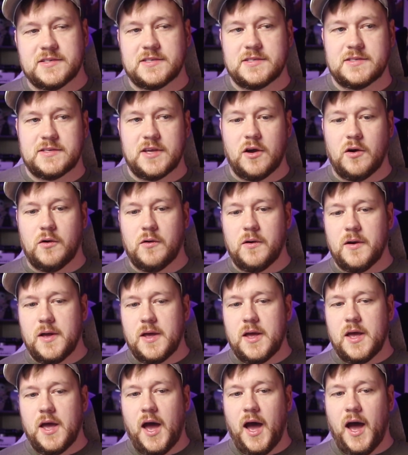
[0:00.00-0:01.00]
So
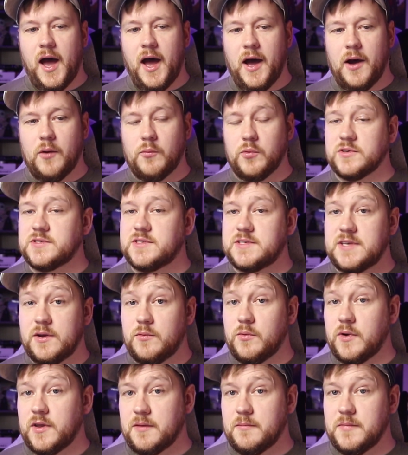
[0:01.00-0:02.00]
uh, we'll see
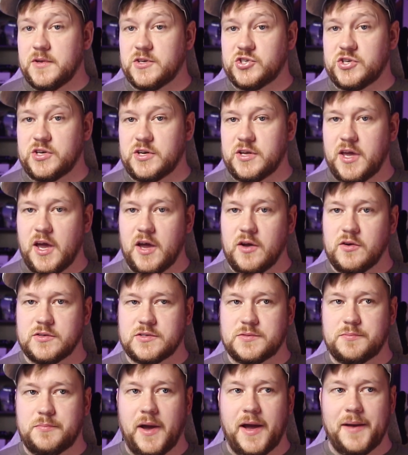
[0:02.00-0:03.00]
where the mission
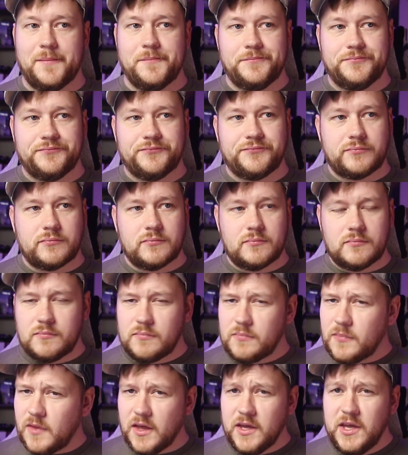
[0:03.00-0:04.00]
goes. But,
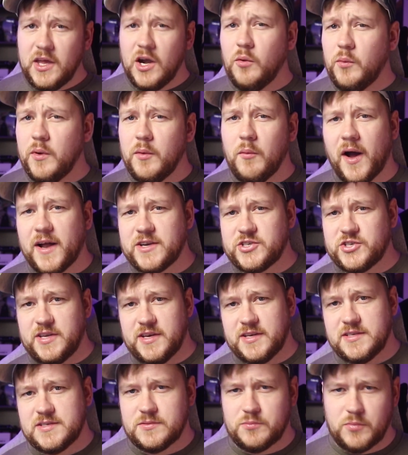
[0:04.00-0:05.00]
you know, we watch
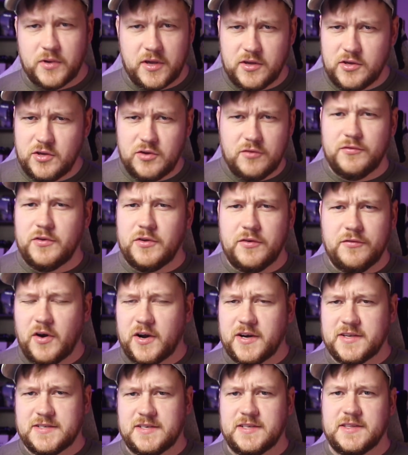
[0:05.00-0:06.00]
this. We, you've, you've
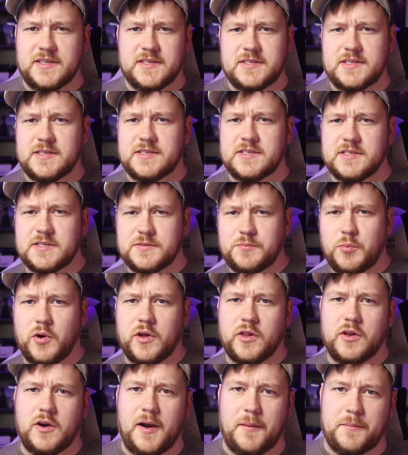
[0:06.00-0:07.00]
already seen this. This is a
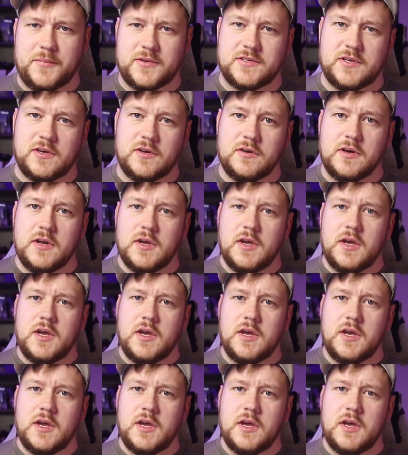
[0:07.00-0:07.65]
spoiler episode.